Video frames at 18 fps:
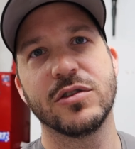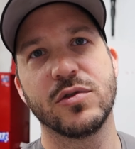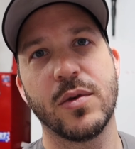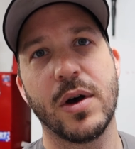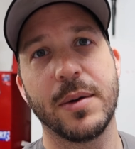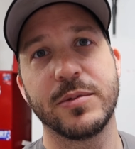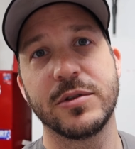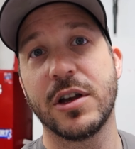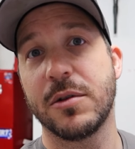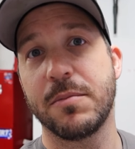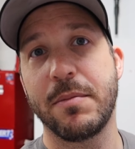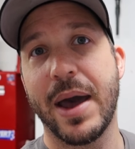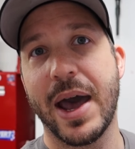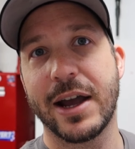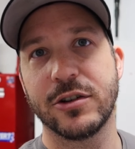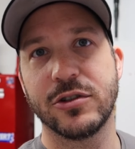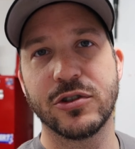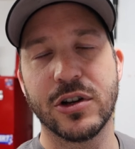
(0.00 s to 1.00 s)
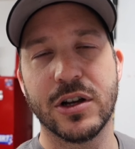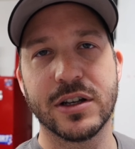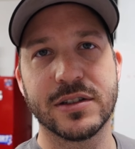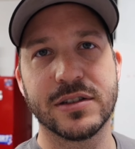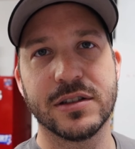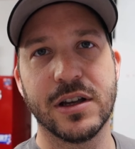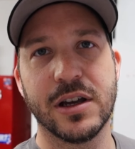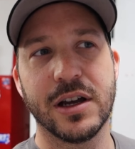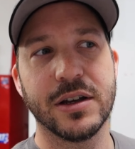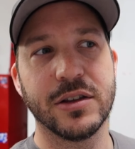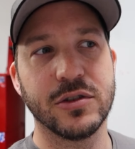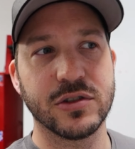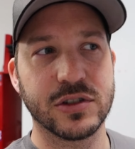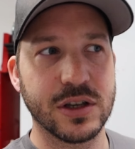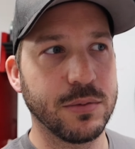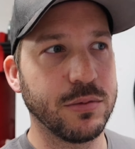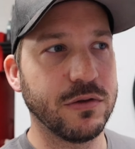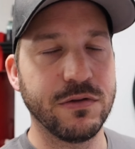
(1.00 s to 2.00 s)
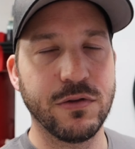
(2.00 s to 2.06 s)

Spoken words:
swaps on bag trucks. There's a couple